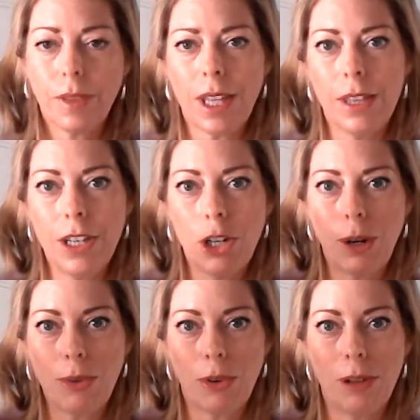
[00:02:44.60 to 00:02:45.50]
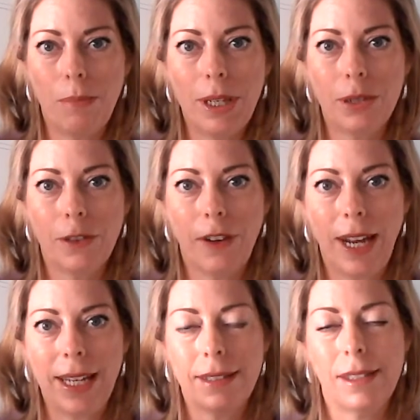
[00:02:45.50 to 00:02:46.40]
Then you go up through the build
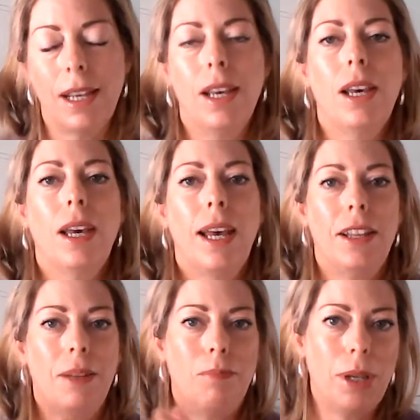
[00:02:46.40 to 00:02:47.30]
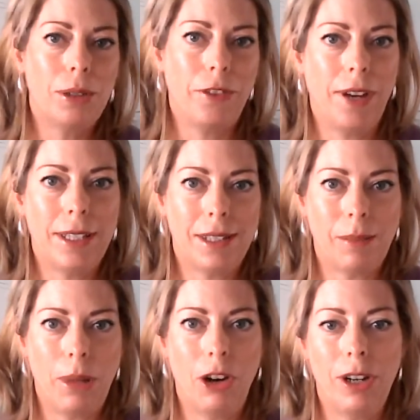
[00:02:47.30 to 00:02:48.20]
phase. And the build phase is a
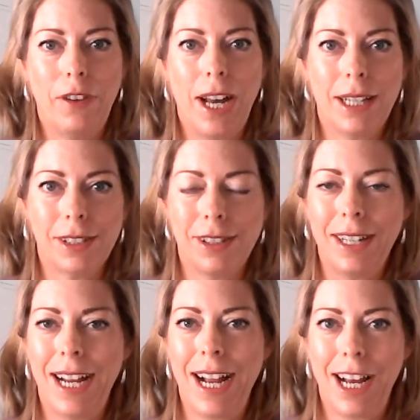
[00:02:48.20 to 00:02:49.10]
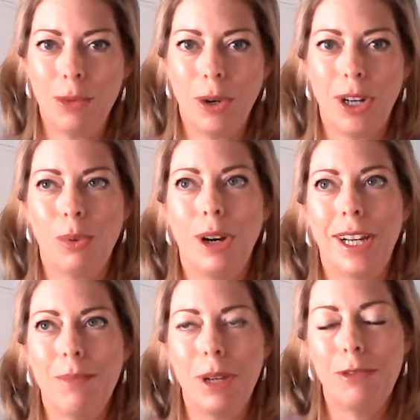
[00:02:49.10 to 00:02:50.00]
period of hustle and hard work where it
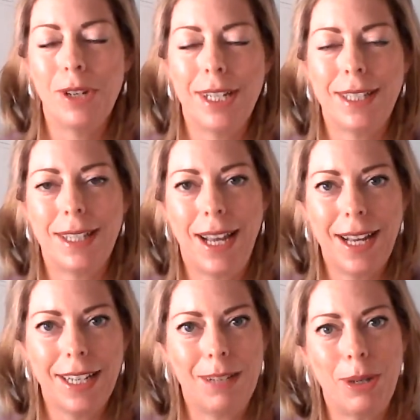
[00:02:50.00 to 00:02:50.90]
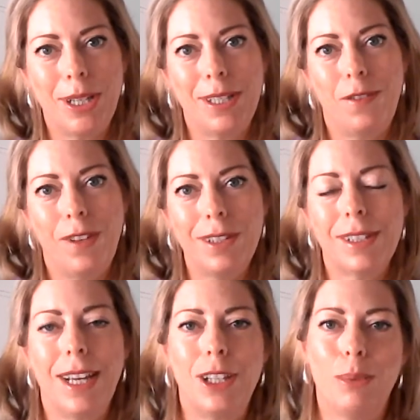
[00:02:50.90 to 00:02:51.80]
can be really disheartening because it feels
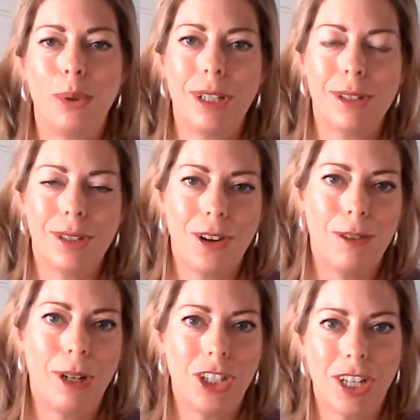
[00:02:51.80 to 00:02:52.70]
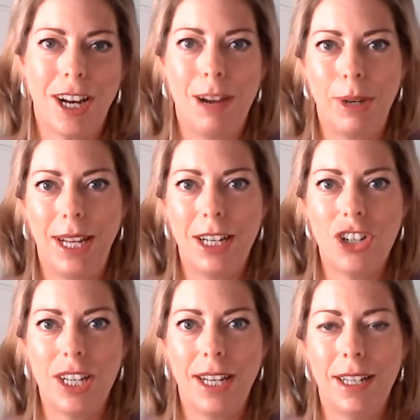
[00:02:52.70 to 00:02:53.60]
like you're putting so much time and
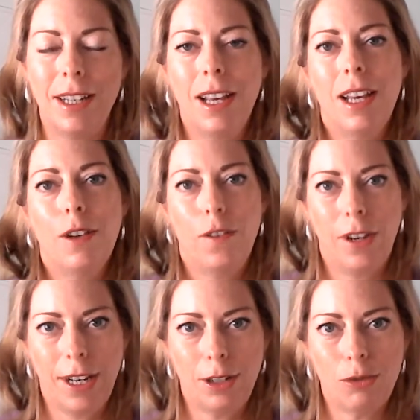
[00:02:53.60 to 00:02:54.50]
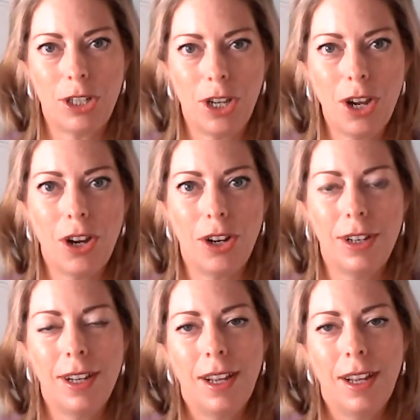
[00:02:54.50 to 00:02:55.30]
energy in for little return.